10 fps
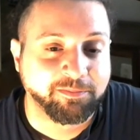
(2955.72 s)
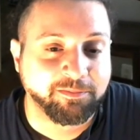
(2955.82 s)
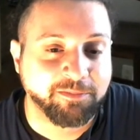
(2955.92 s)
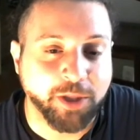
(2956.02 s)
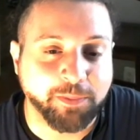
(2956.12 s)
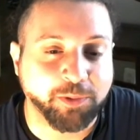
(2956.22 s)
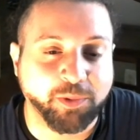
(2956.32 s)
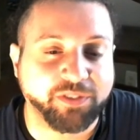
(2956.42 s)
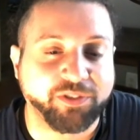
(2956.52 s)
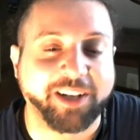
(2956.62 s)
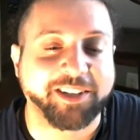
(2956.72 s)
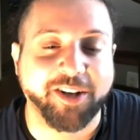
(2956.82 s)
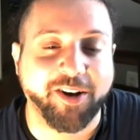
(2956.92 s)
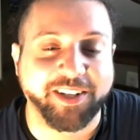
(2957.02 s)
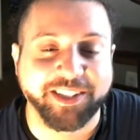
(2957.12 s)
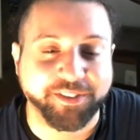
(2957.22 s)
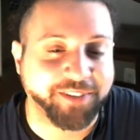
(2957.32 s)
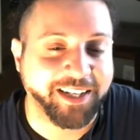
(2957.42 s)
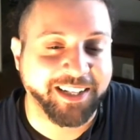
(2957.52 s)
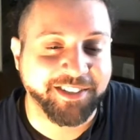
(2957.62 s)
Something to reflect on as it
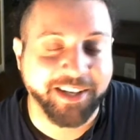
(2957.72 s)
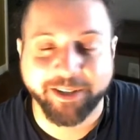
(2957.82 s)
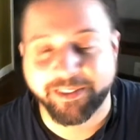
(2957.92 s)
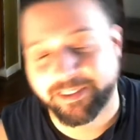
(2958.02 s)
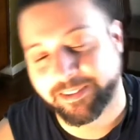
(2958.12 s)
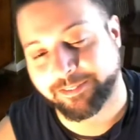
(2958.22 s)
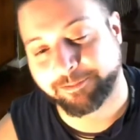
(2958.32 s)
fades out. And